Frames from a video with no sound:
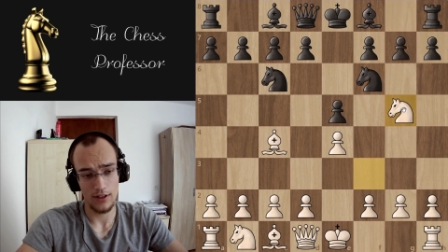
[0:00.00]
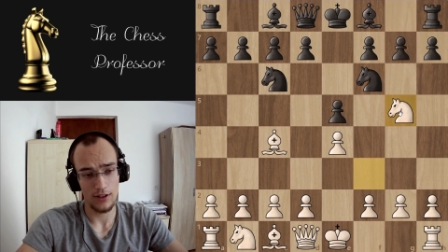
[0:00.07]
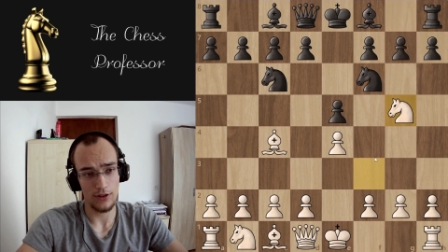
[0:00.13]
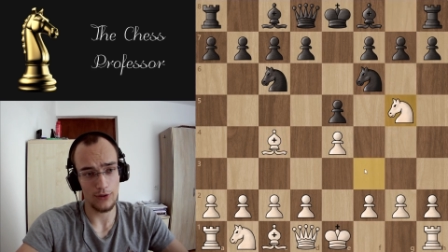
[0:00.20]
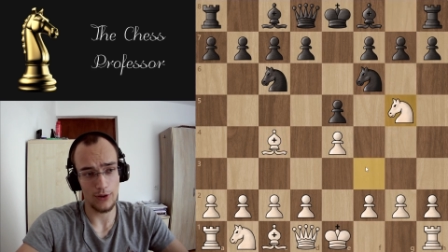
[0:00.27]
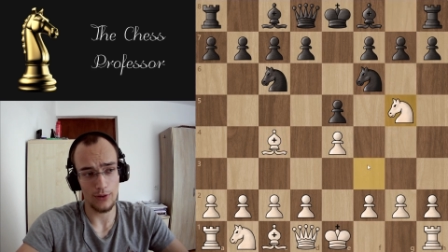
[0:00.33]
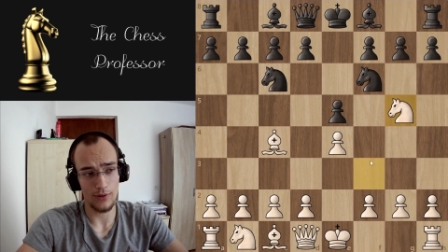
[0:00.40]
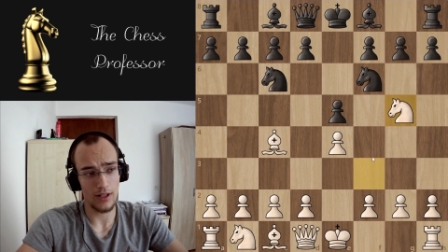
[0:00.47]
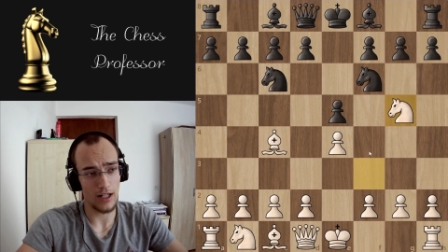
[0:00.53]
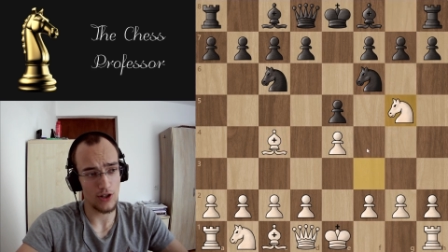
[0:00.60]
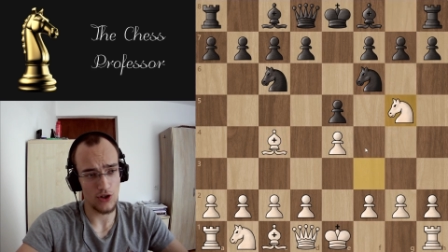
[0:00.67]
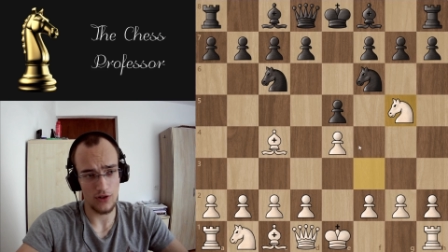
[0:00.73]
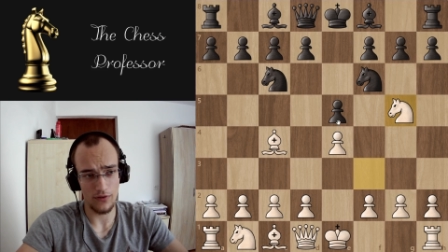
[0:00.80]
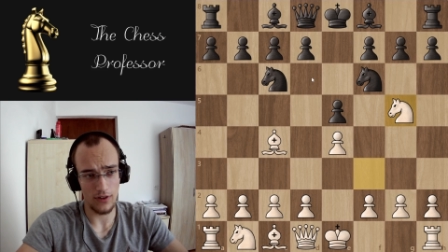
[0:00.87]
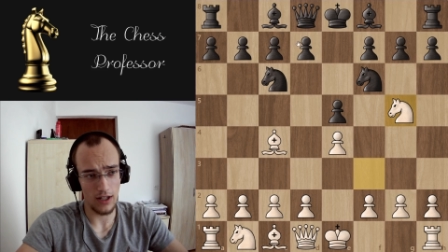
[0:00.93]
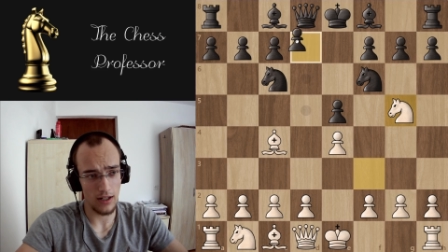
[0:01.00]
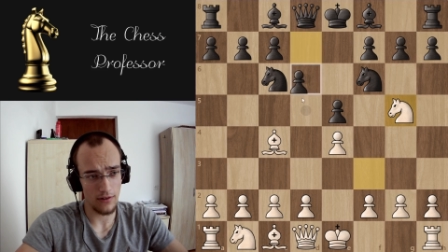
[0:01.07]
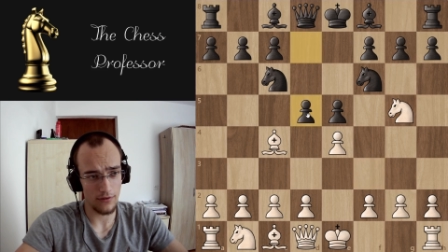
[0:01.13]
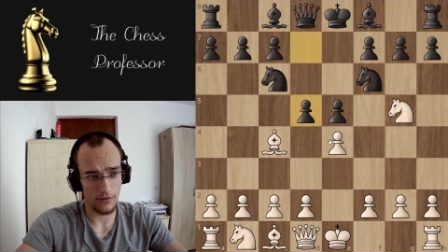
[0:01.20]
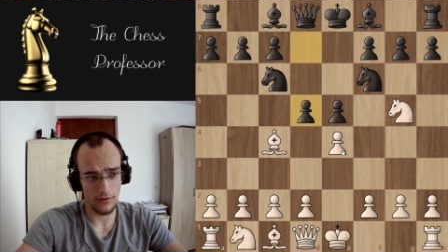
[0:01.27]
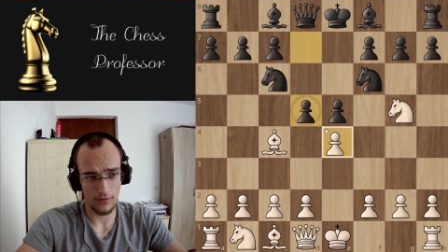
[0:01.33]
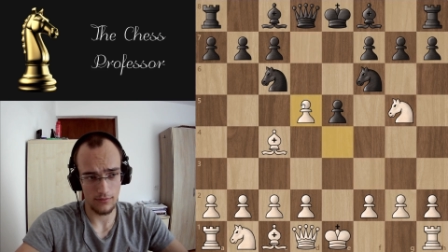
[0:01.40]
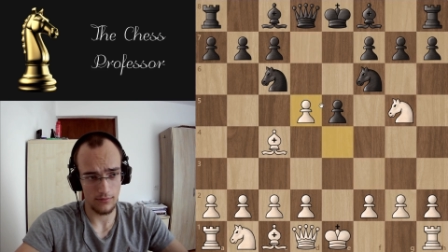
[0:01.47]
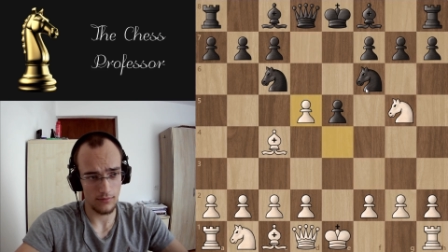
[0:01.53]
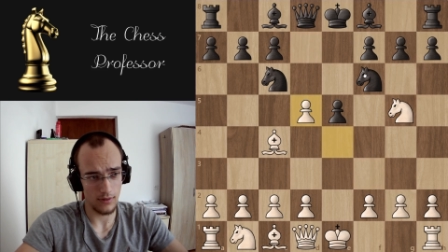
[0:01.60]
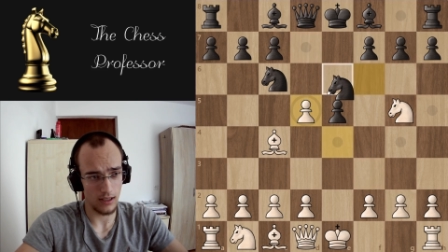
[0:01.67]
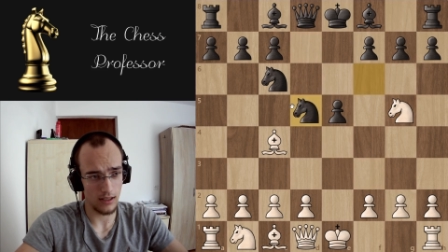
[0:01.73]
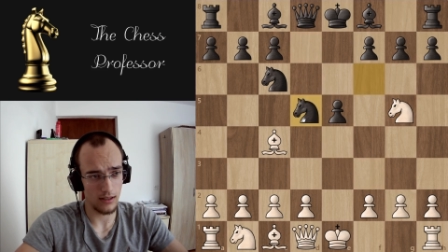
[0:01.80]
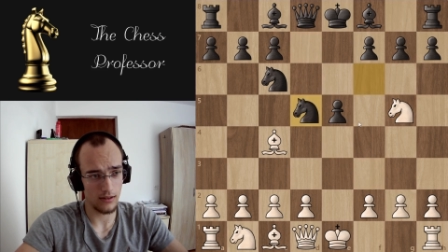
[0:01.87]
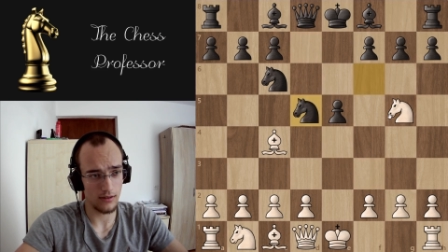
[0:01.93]
You go knight g five
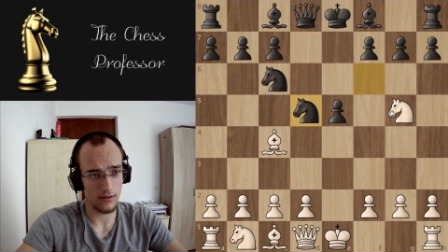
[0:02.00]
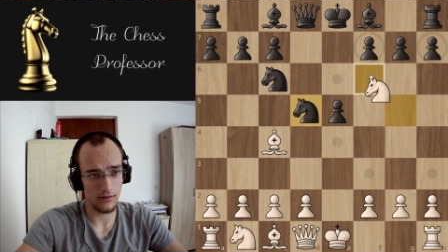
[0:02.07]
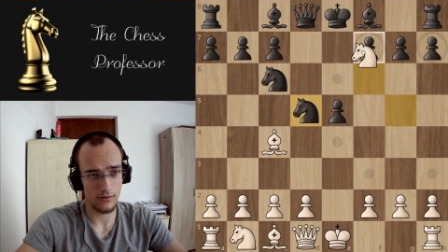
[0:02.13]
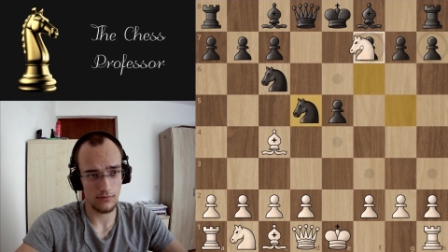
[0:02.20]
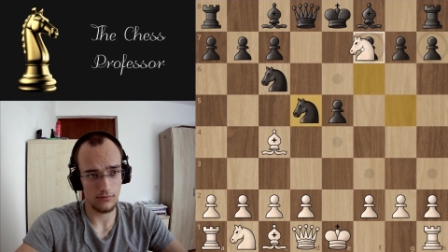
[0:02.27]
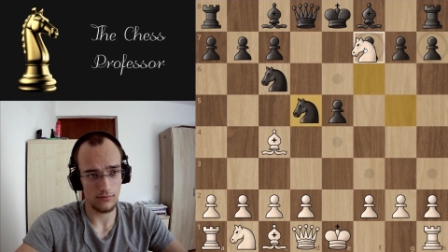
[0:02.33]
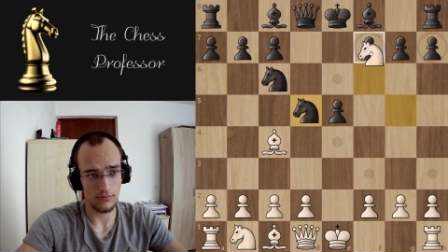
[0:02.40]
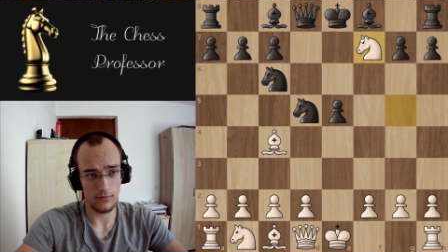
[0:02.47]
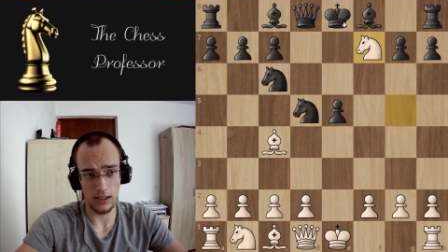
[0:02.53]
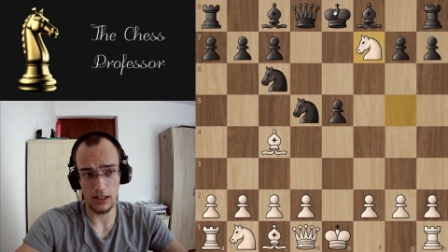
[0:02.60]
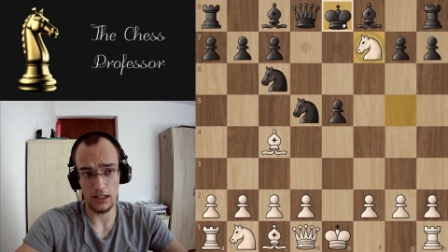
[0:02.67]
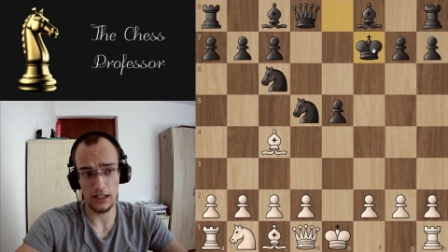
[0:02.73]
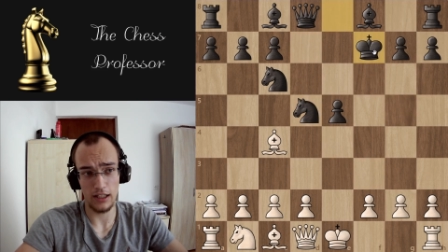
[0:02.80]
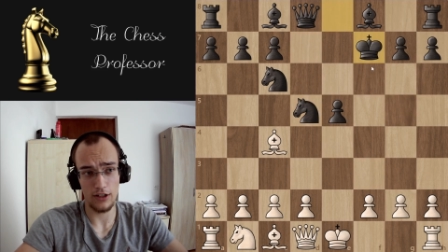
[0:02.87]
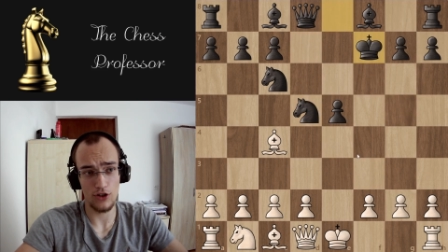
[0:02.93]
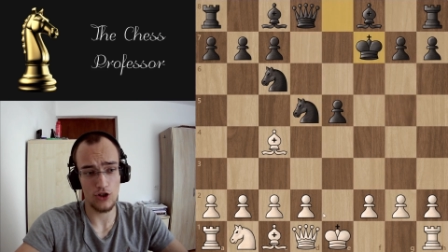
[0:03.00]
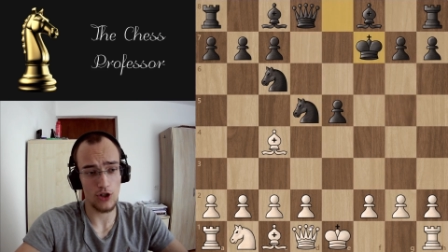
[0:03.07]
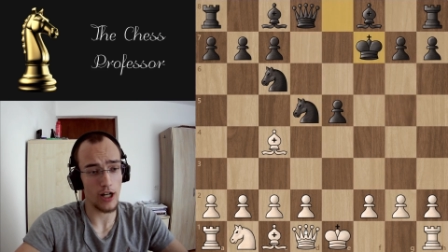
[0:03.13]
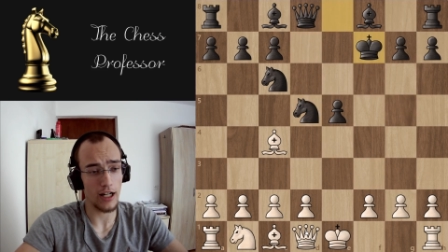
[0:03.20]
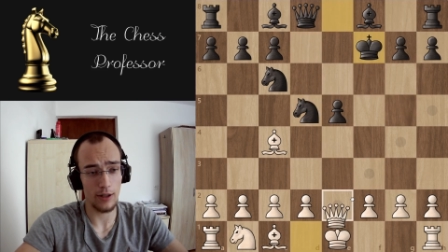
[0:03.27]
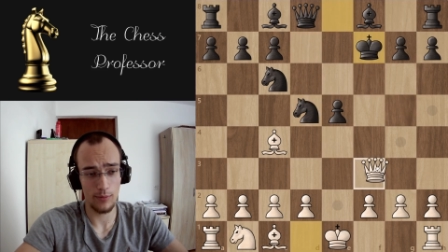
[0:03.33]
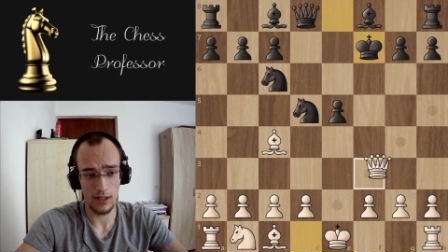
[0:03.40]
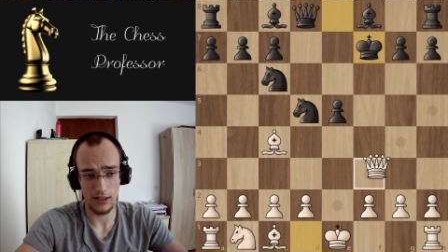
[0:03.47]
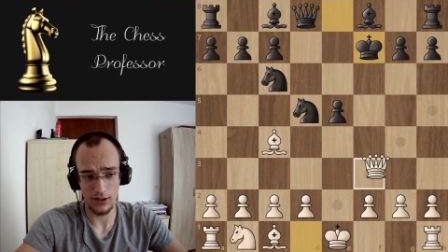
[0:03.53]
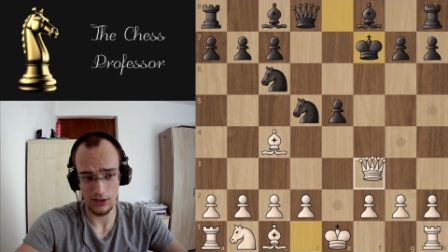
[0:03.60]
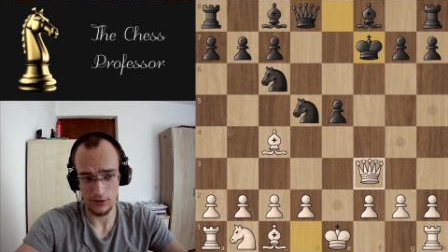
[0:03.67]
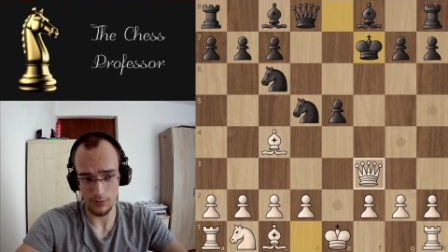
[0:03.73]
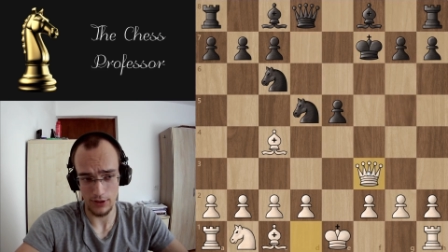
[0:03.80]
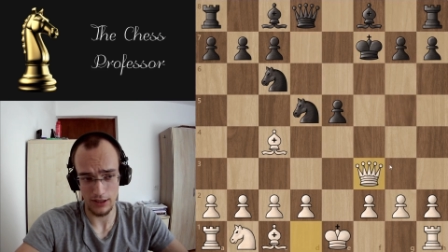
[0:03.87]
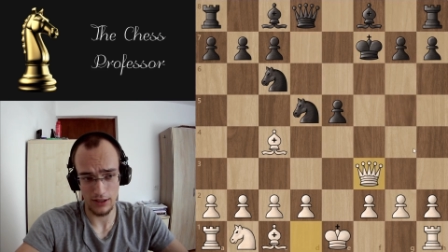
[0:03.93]
and they can get
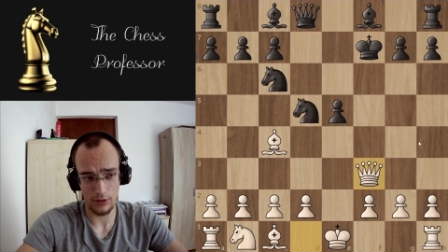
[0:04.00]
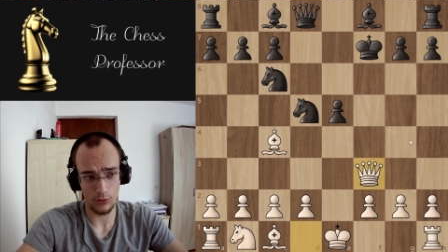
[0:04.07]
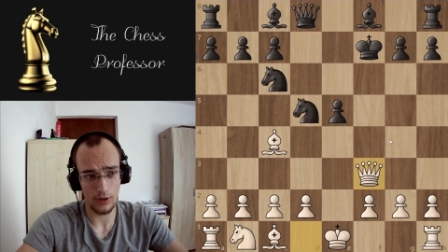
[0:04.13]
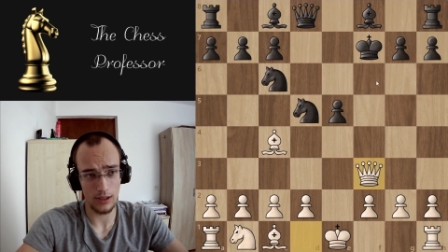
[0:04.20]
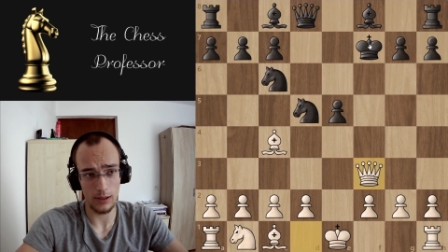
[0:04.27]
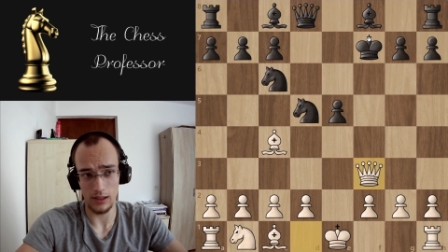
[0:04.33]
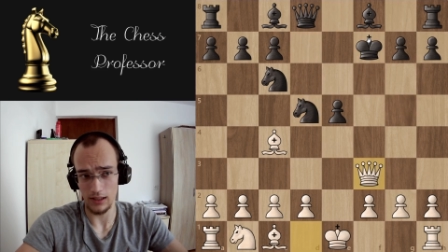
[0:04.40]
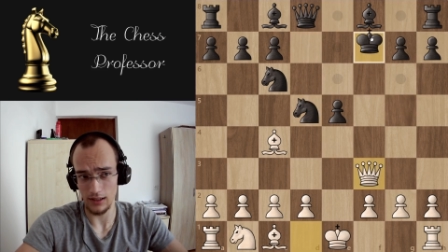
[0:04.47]
checkmated pretty quickly.